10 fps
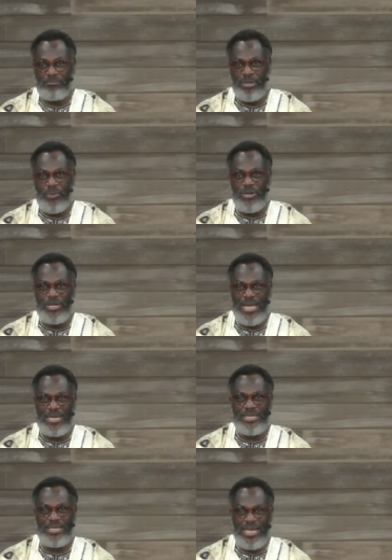But when you
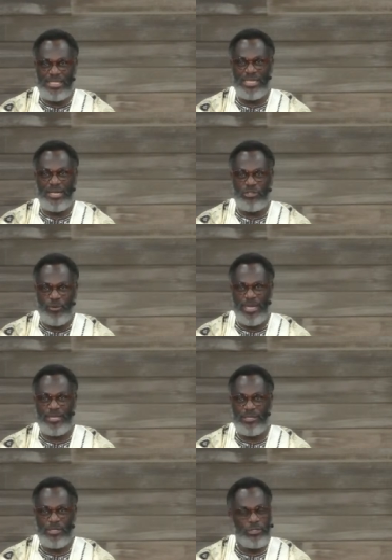get it easy and
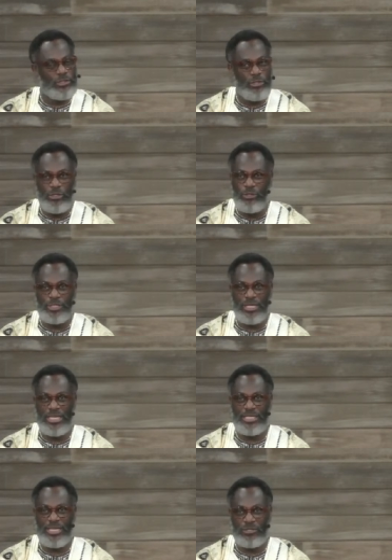quick, you lose it
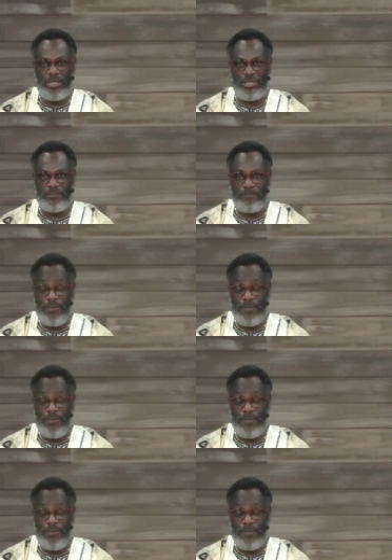easy and quick.